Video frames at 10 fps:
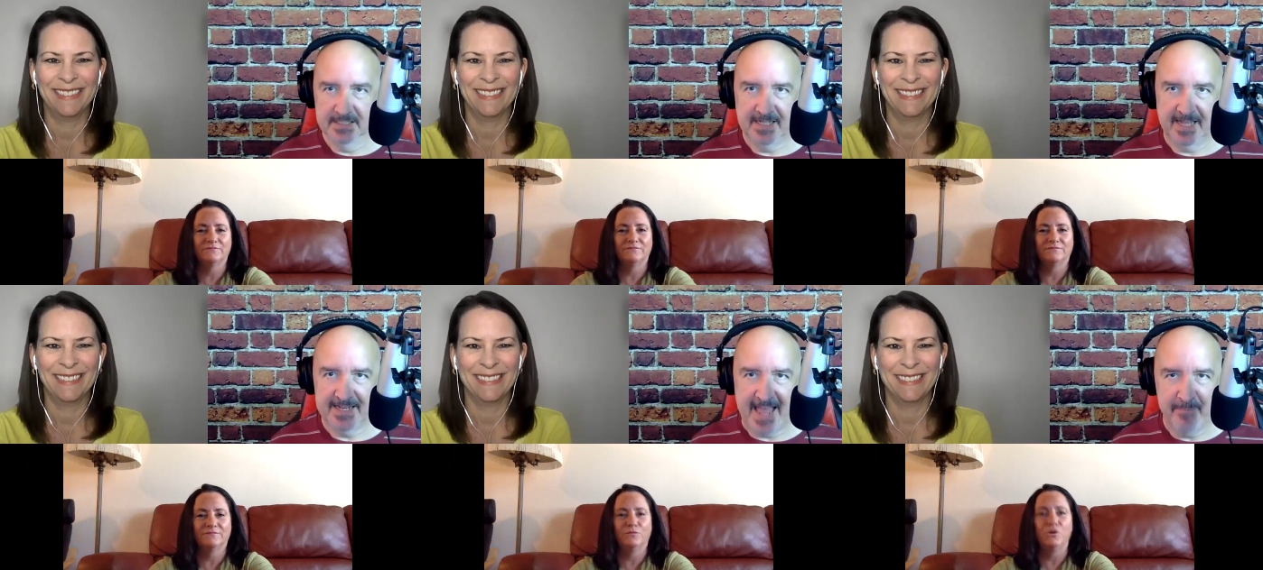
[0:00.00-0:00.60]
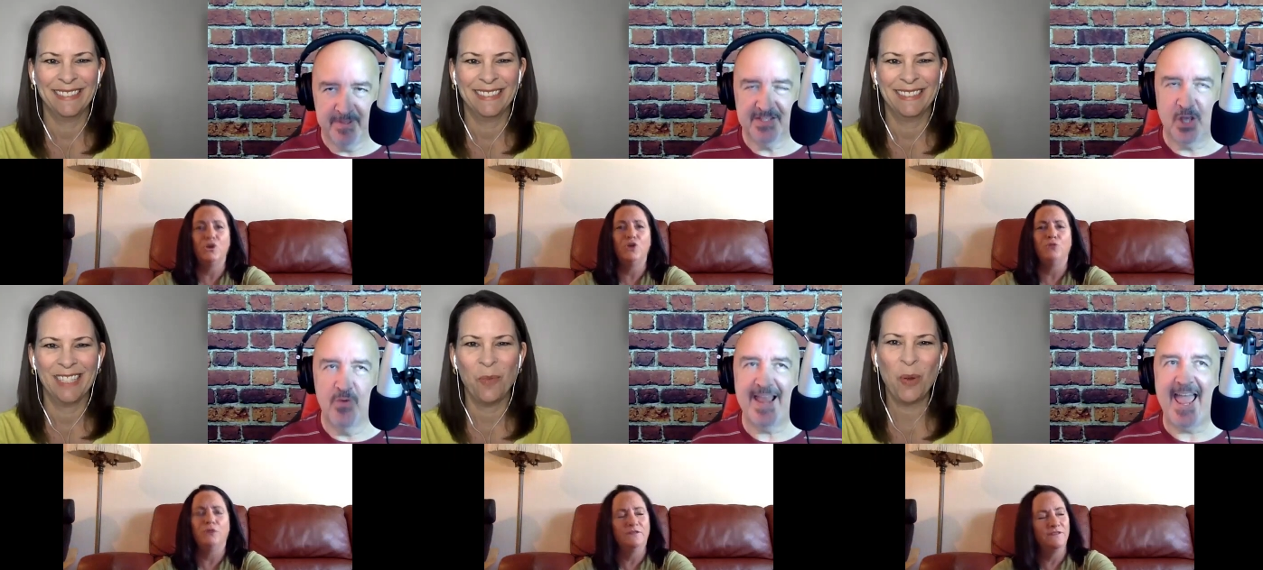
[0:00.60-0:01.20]
Speaker 1: Woo! Episode
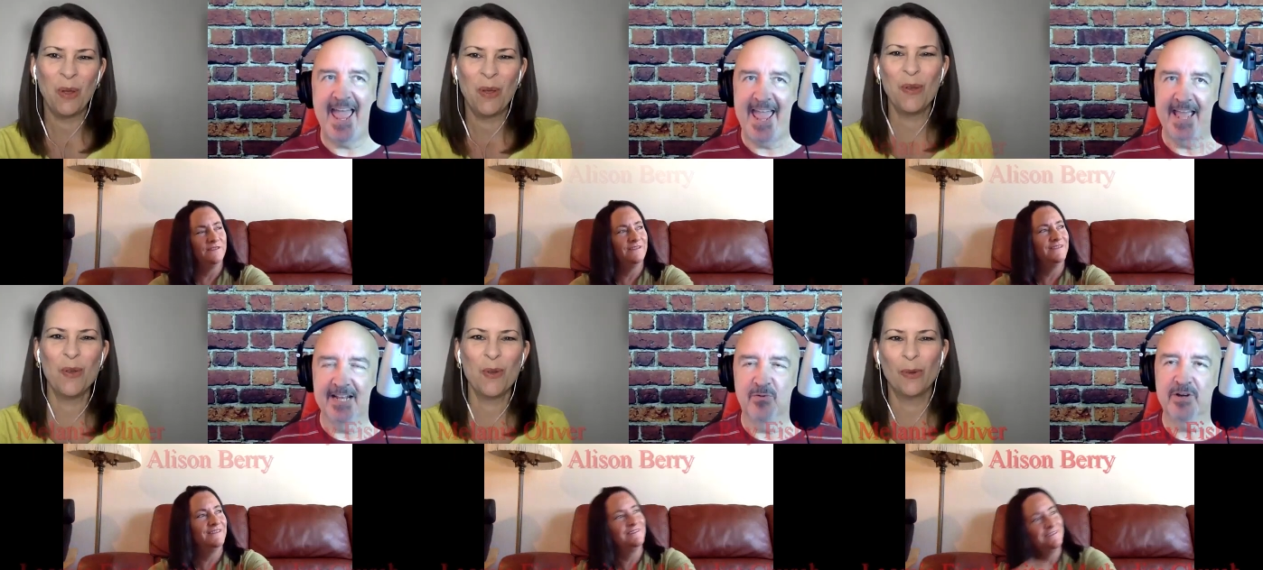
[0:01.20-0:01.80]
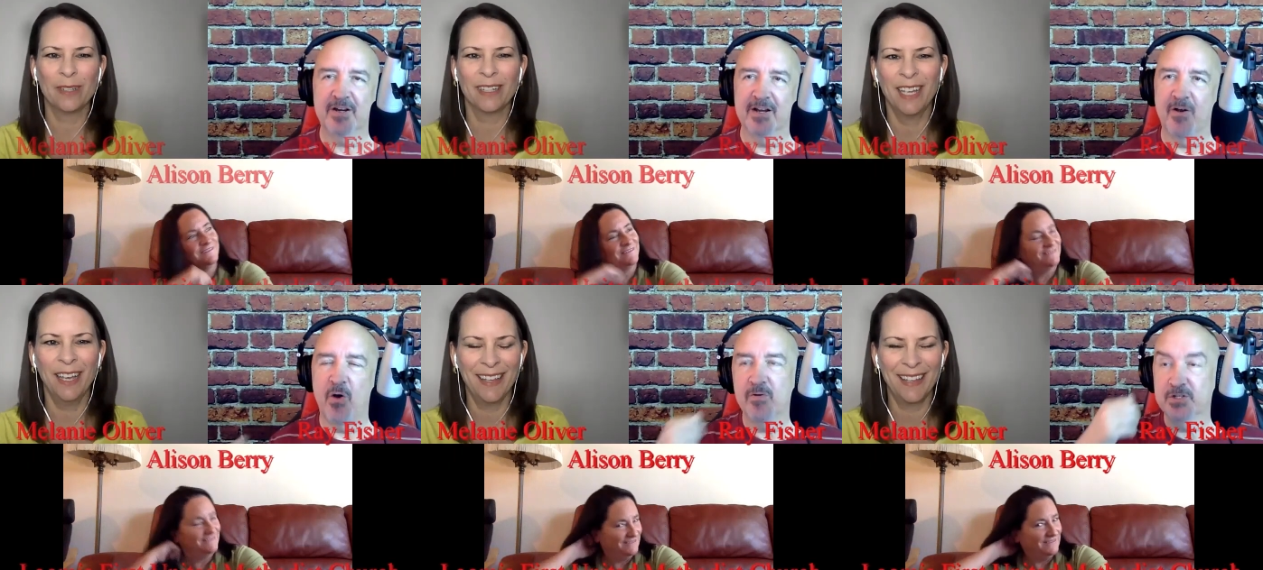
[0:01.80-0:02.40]
eight. We're
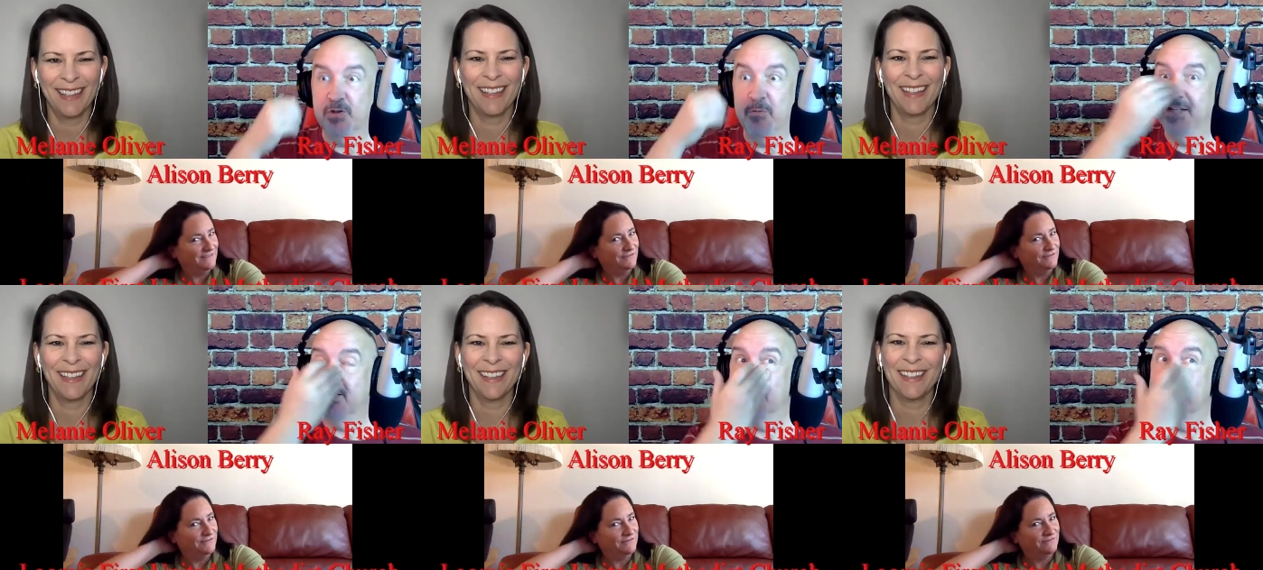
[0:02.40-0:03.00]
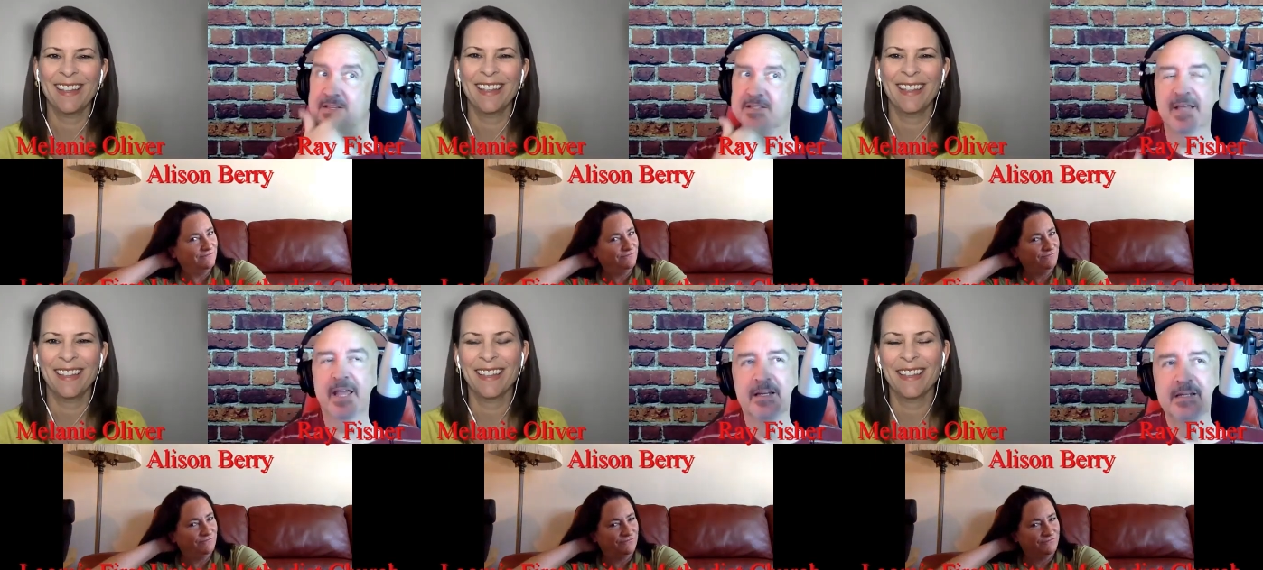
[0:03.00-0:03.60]
oh, two months into this thing.